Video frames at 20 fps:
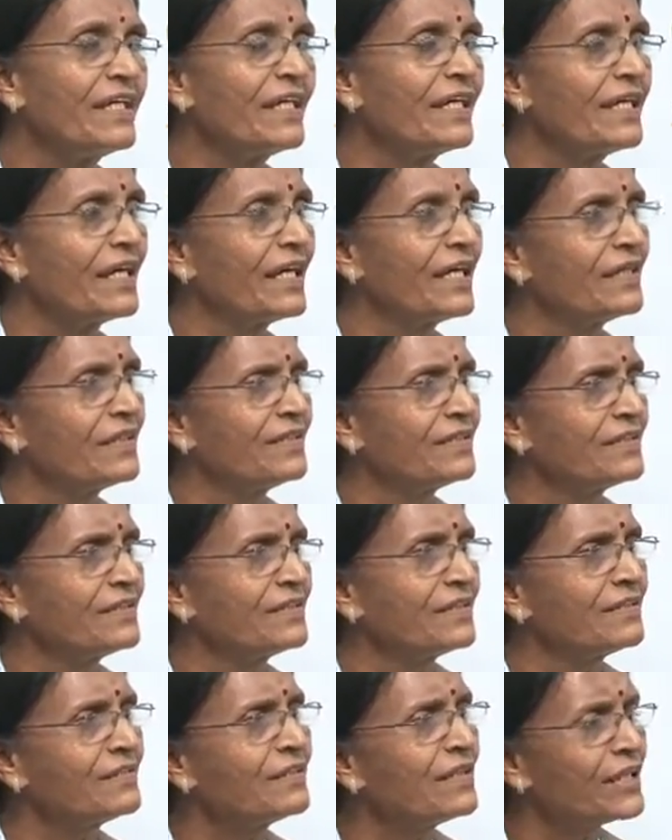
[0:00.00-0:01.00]
And
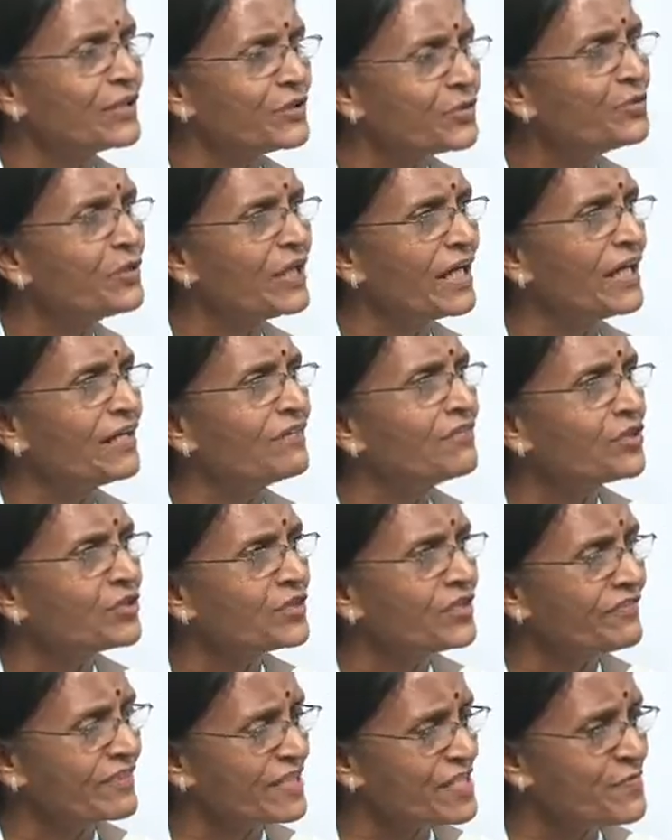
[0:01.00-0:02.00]
I do have a
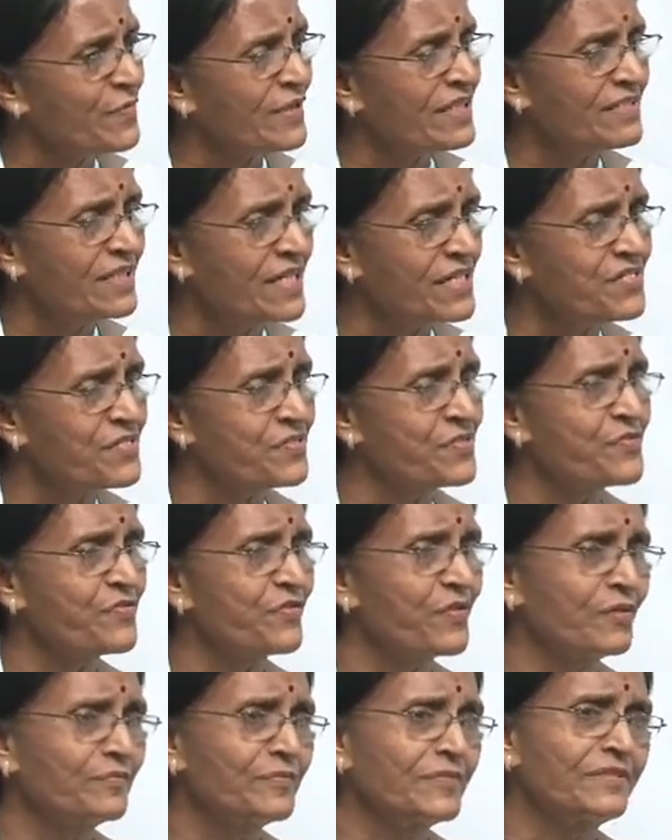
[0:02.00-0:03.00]
lot of expectations
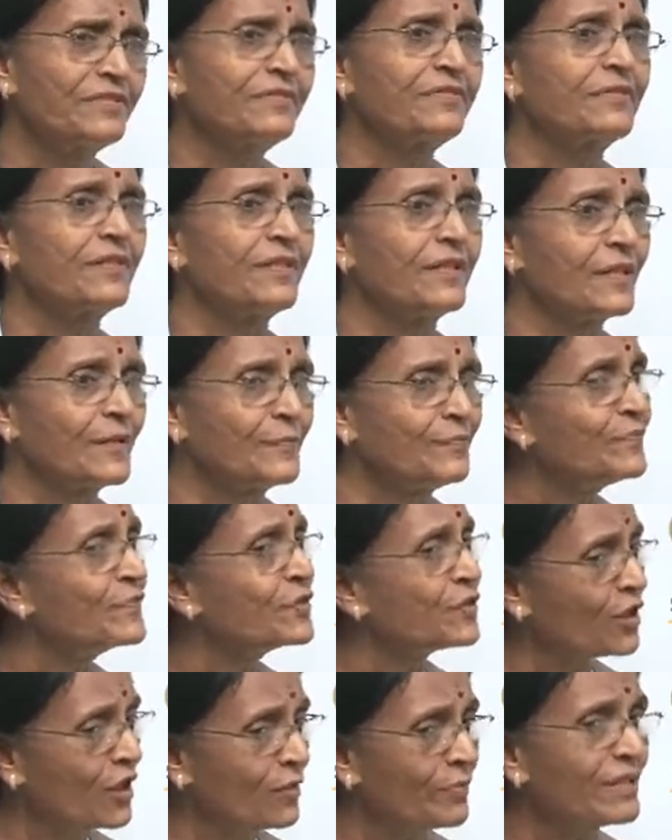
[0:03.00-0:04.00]
from this
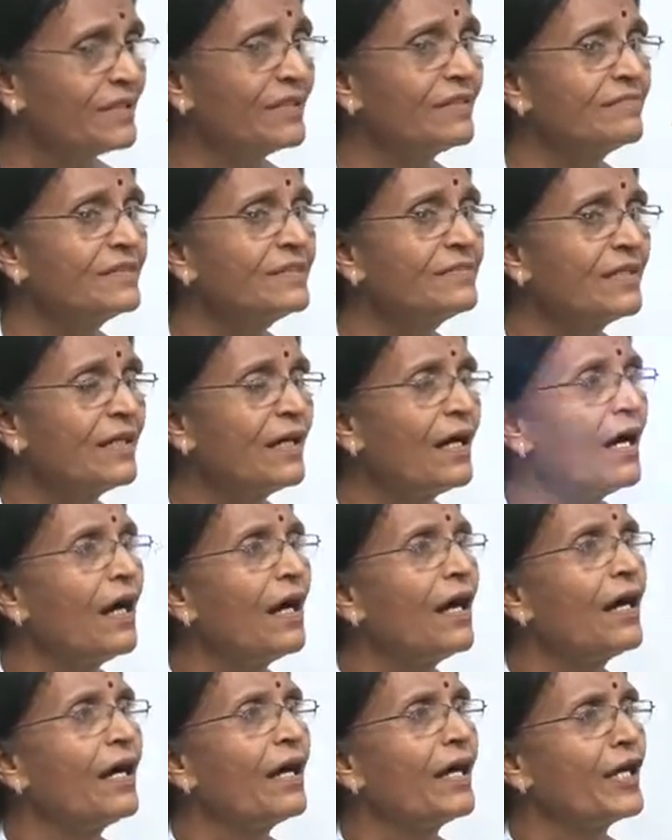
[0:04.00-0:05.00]
COP11.
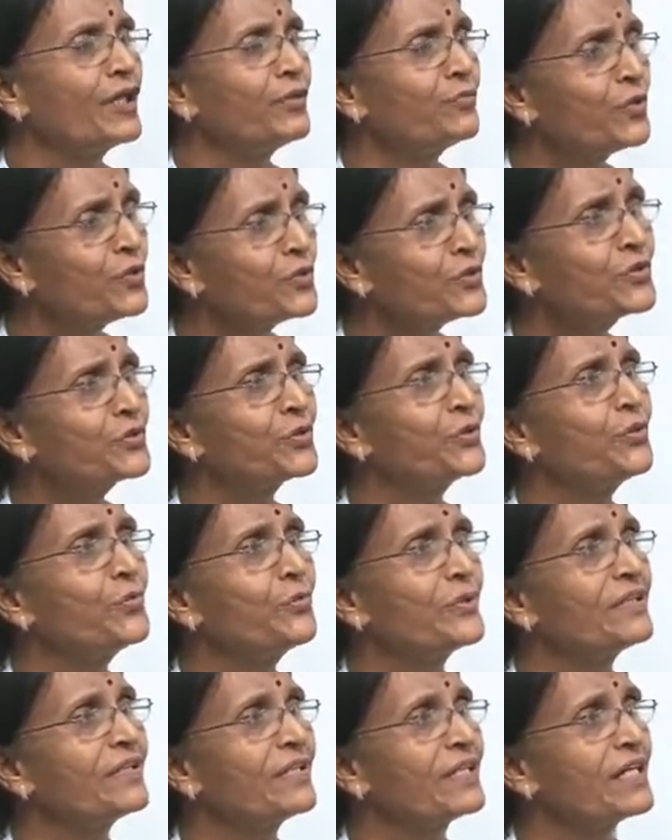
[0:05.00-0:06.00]
And more so
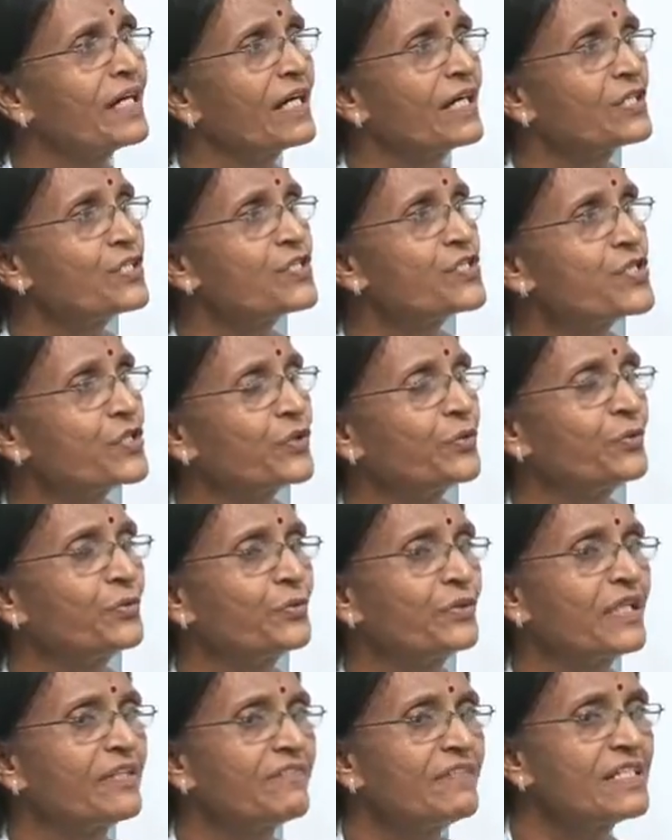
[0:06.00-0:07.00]
with regard
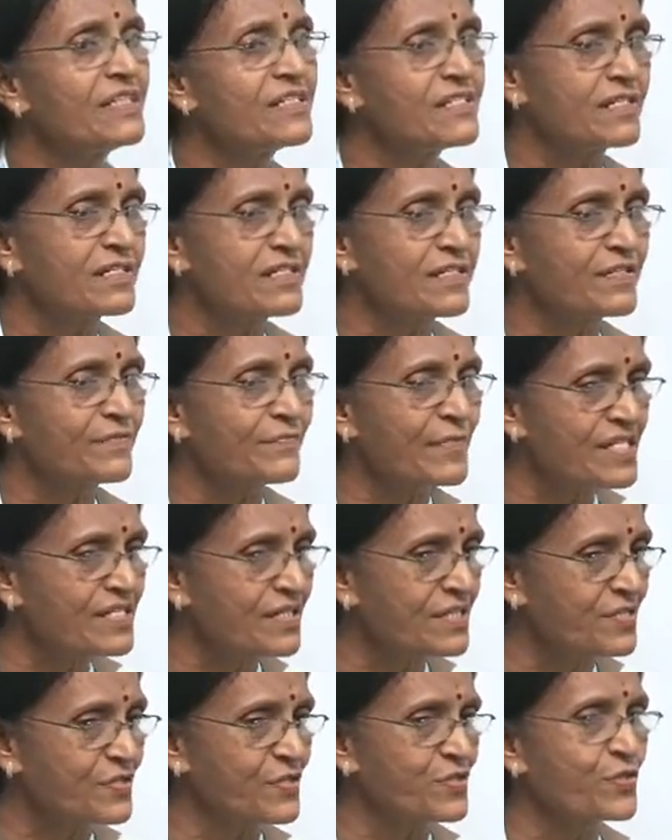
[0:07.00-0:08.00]
to giving certain
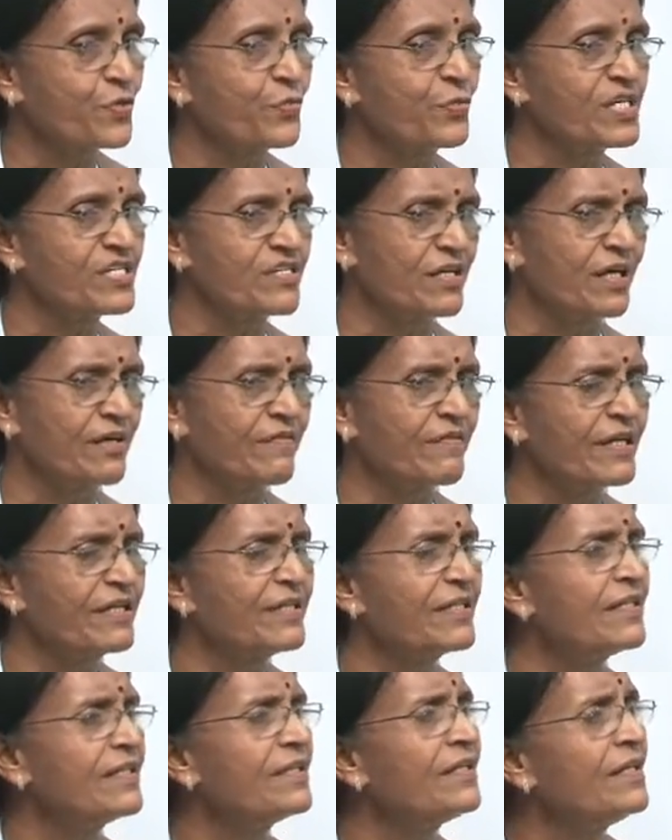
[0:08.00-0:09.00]
messages which are
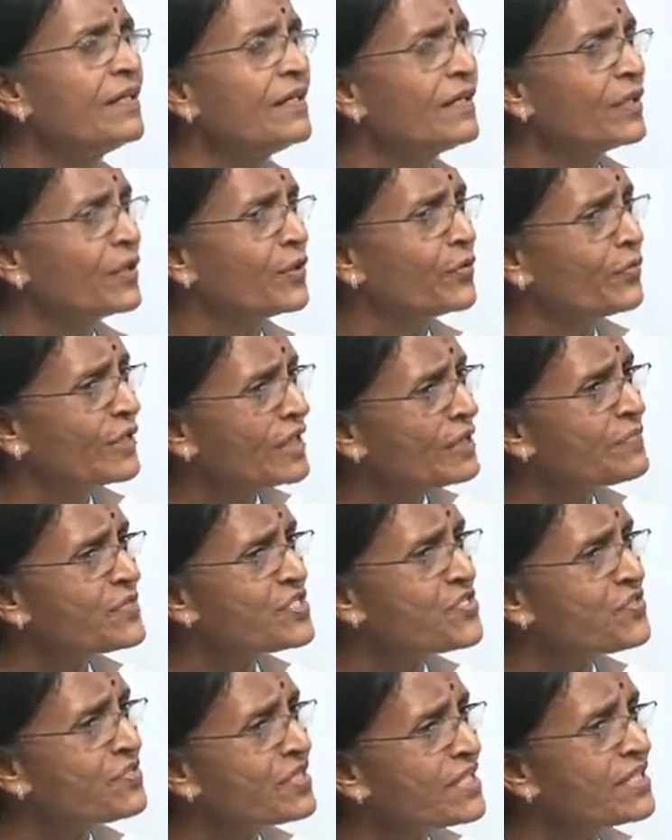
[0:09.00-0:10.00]
really very
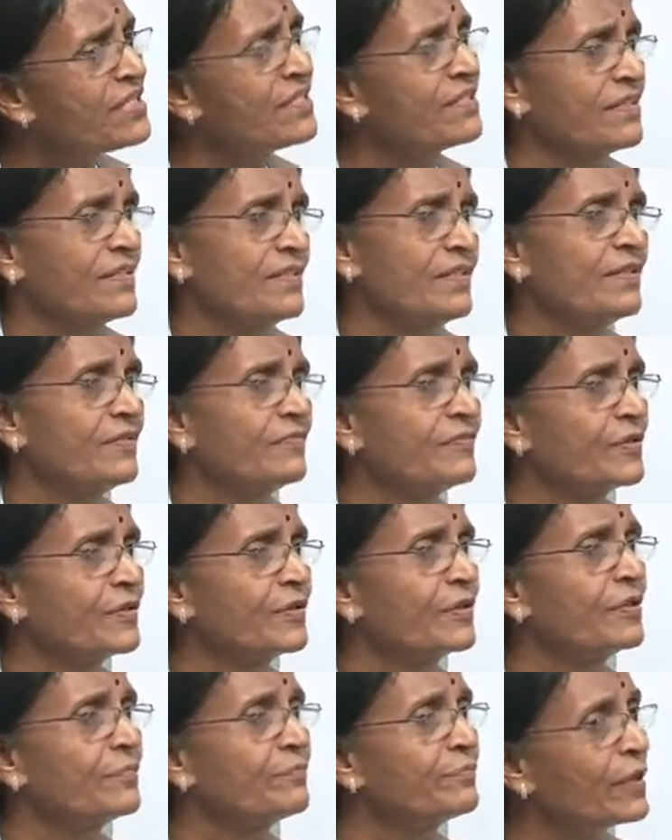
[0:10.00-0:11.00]
much needed
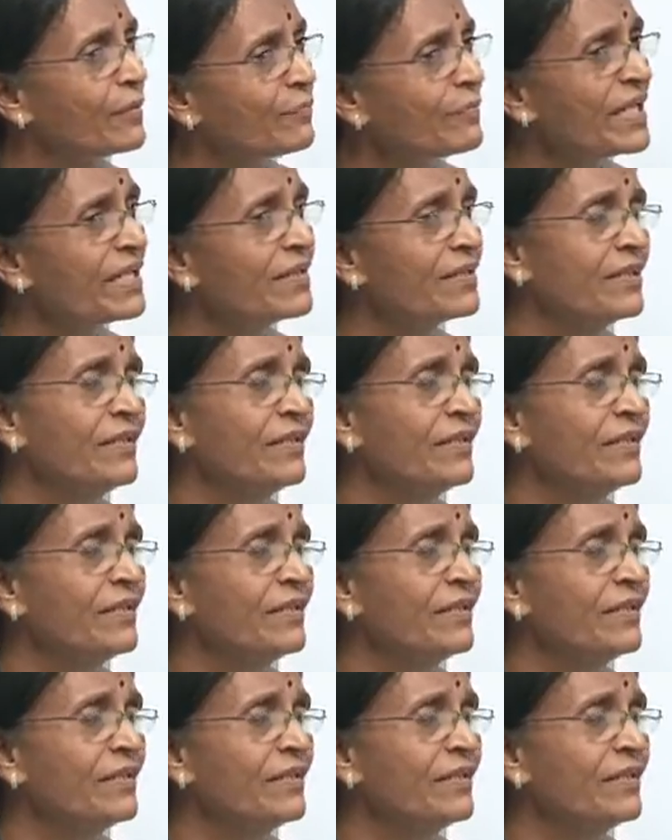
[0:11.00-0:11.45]
for the public,